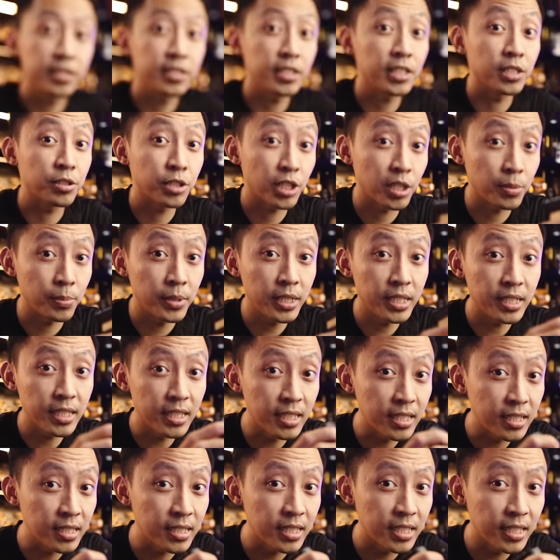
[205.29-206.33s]
it's incredibly
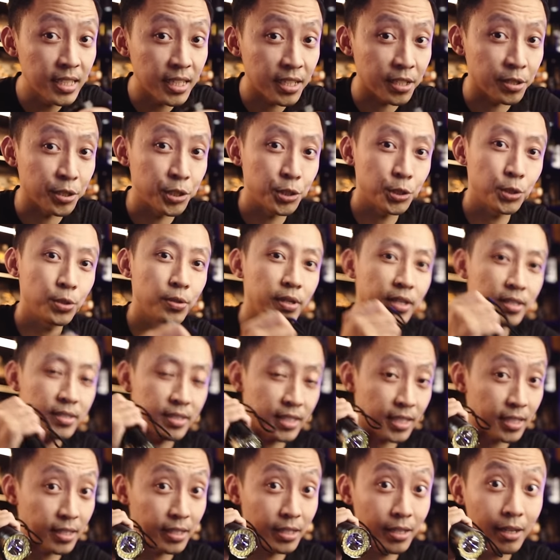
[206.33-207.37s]
easy and I'll show you
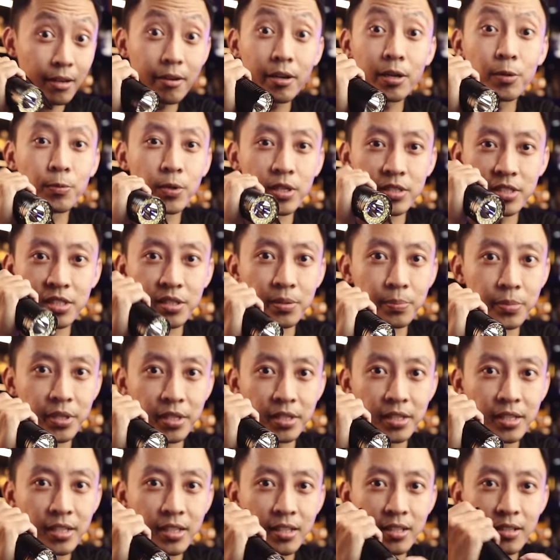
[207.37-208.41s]
exactly how it works in a bit.
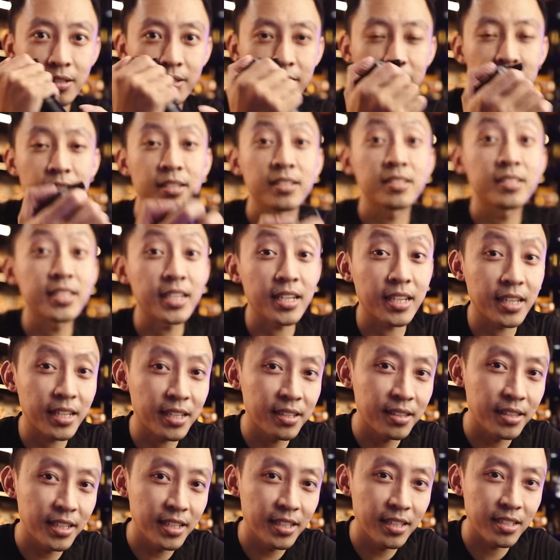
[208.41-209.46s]
Okay, the
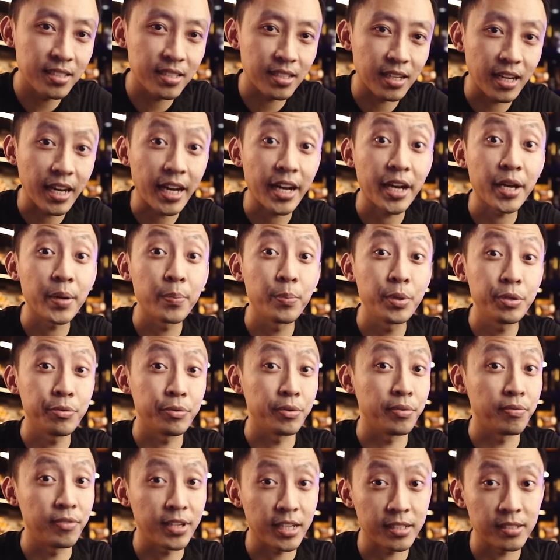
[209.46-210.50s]
second thing is a hybrid
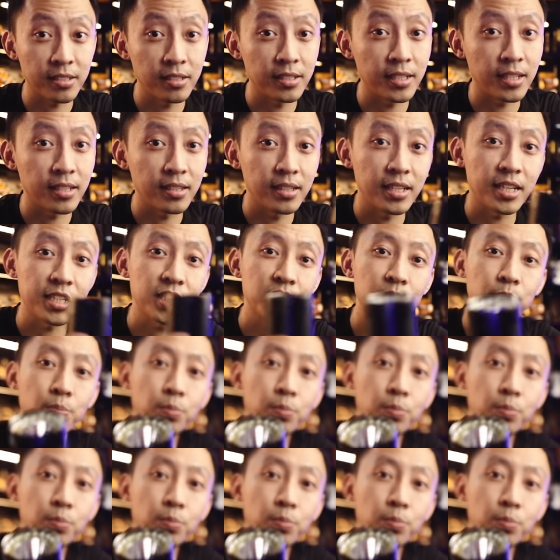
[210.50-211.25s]
reflector that does